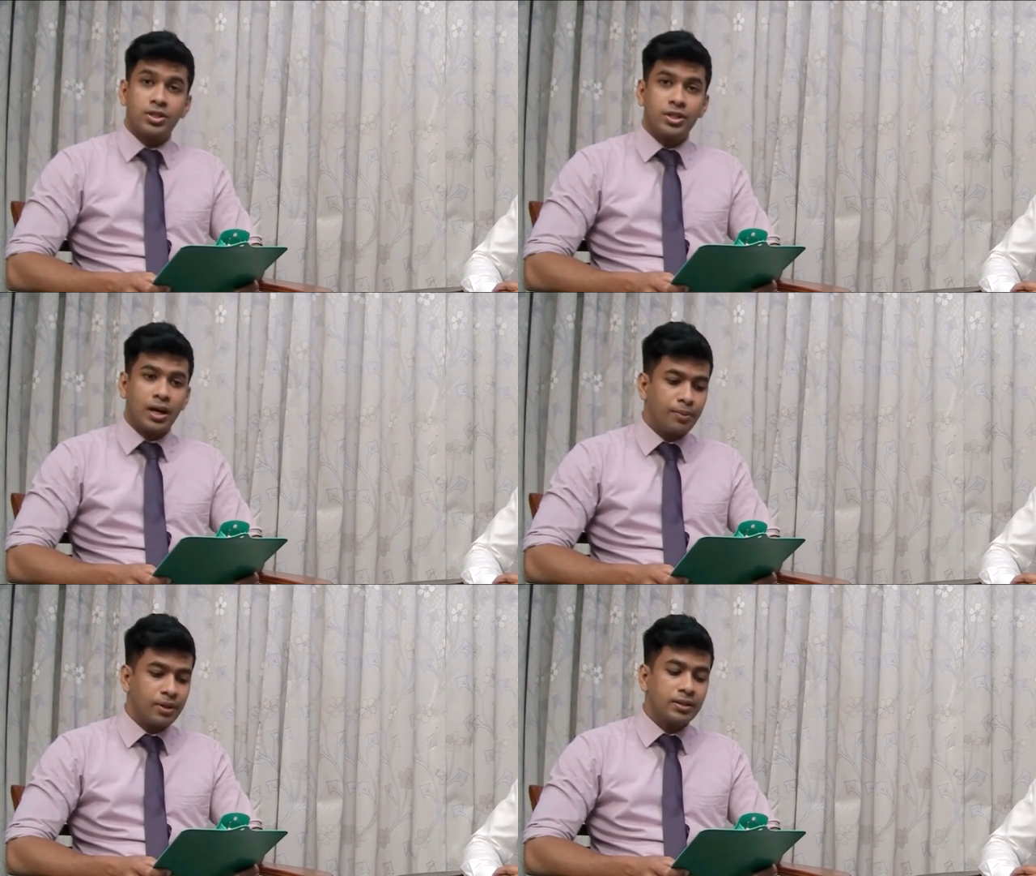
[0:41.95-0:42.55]

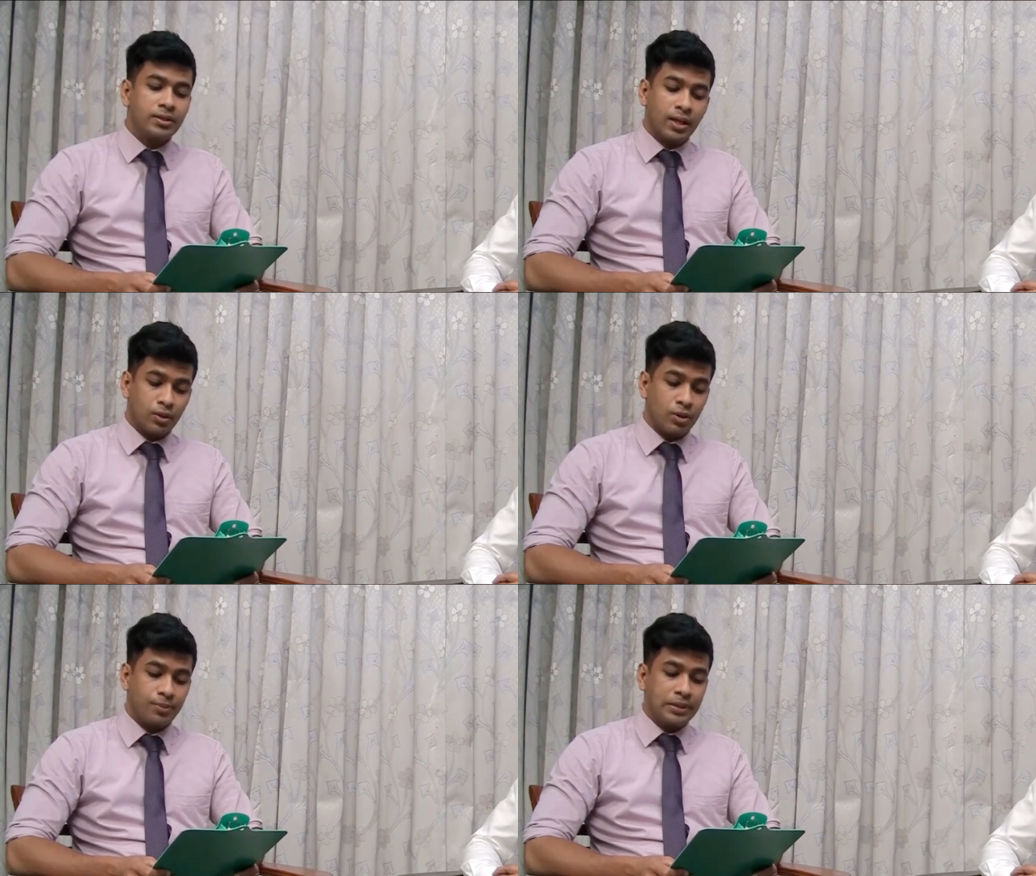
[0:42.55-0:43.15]
Chamara
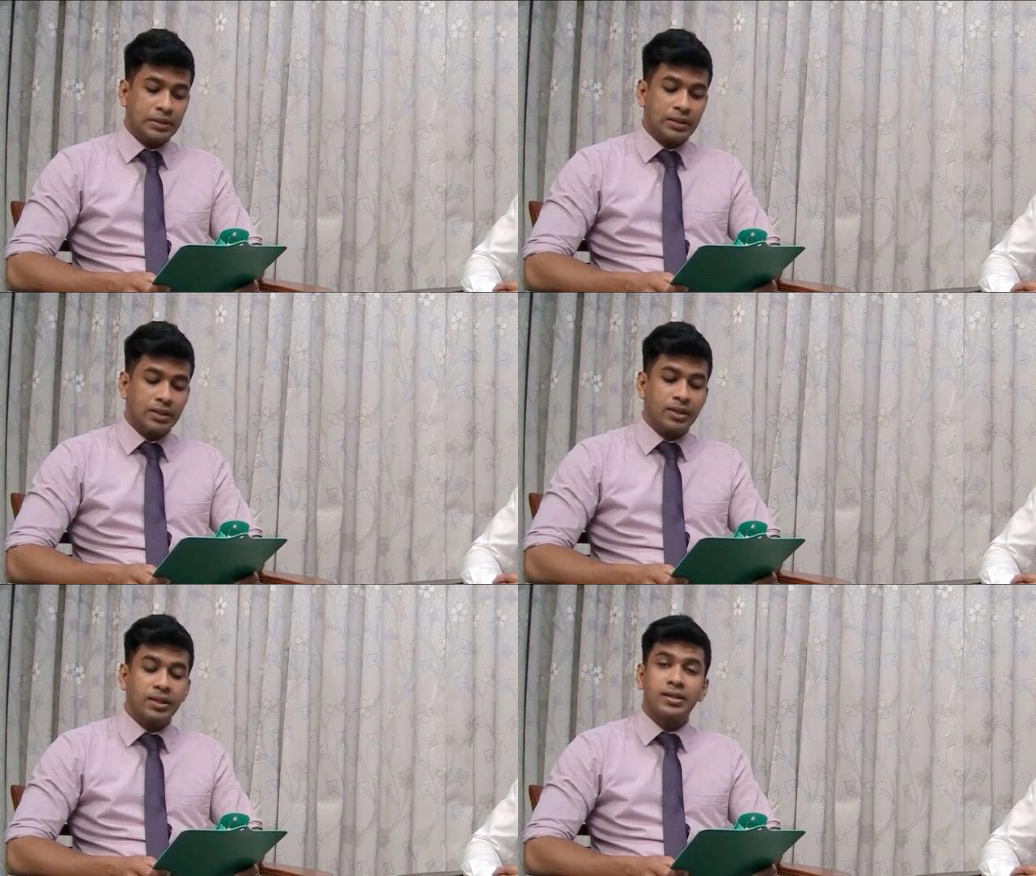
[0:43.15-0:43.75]
Dalugama,
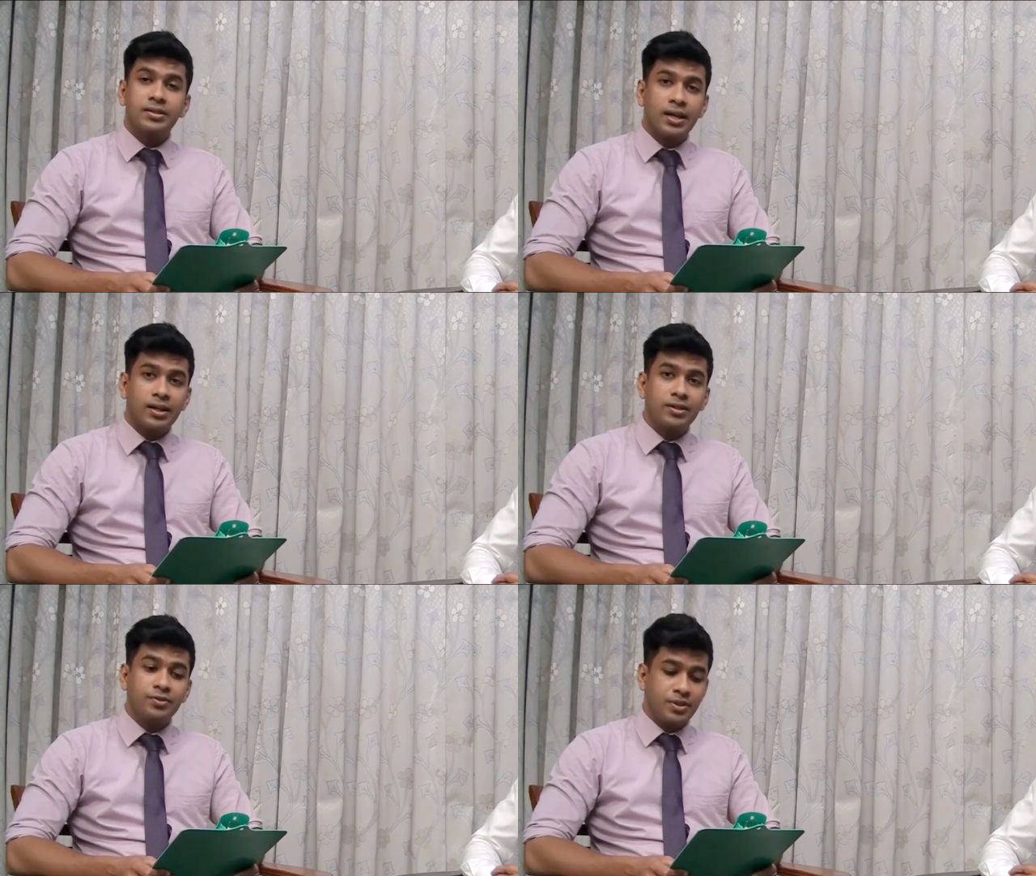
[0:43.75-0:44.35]
a
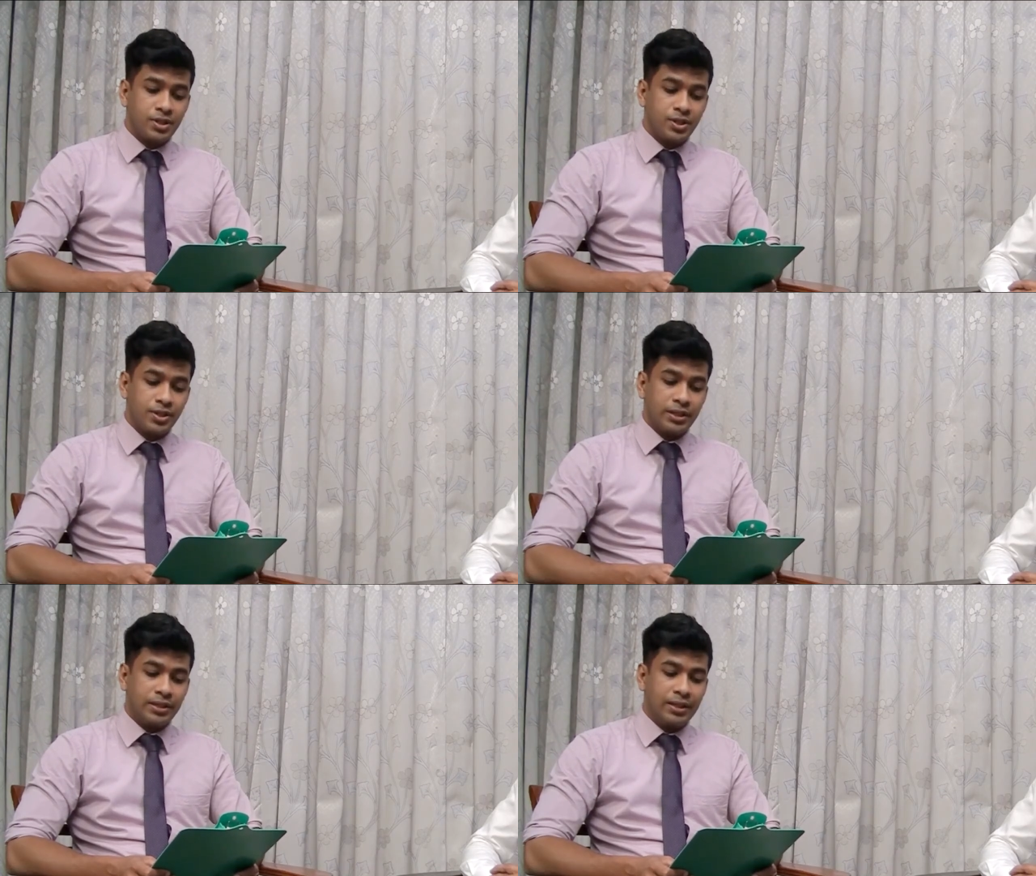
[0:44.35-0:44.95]
consultant
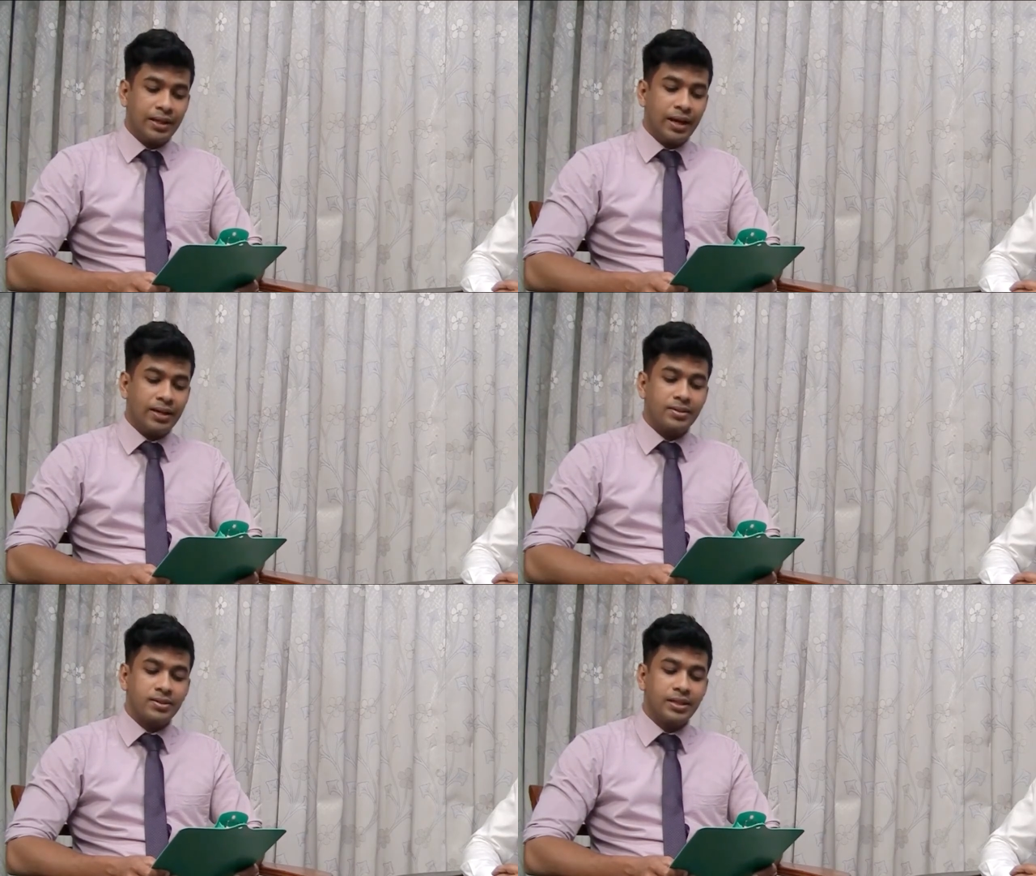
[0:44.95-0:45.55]
physician
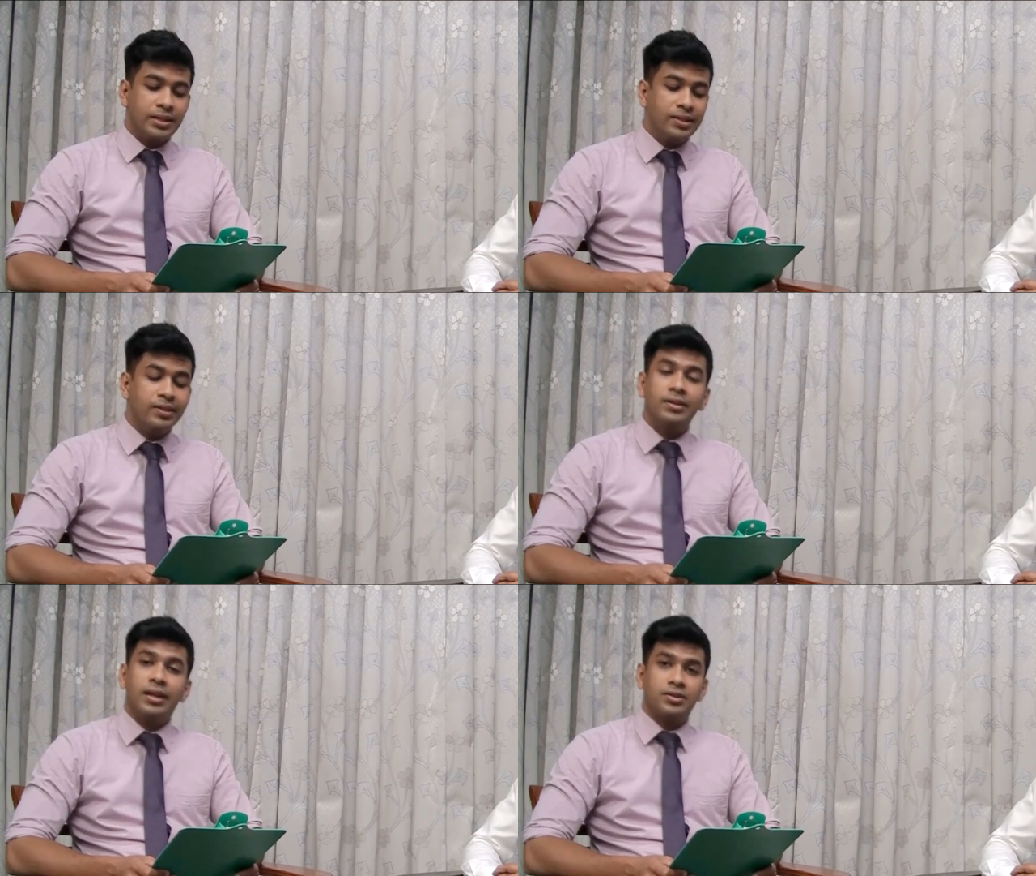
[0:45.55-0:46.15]
and a
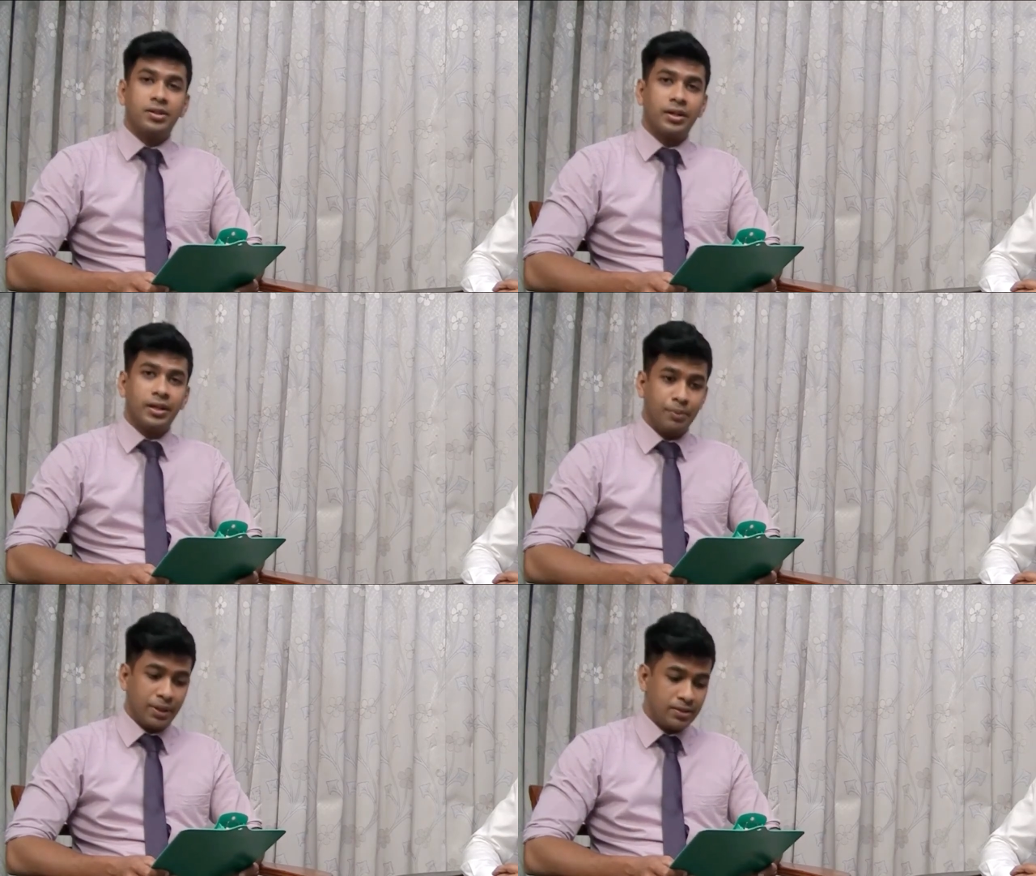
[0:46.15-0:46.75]
senior lecturer
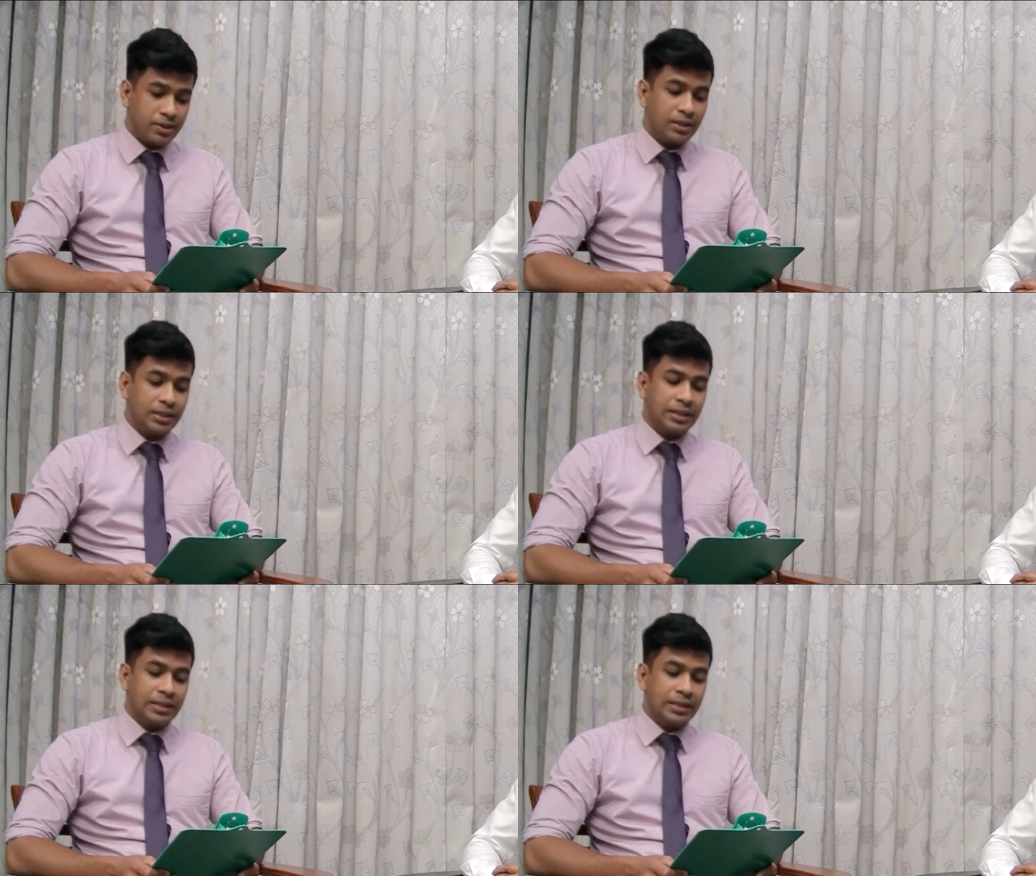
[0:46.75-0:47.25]
in medicine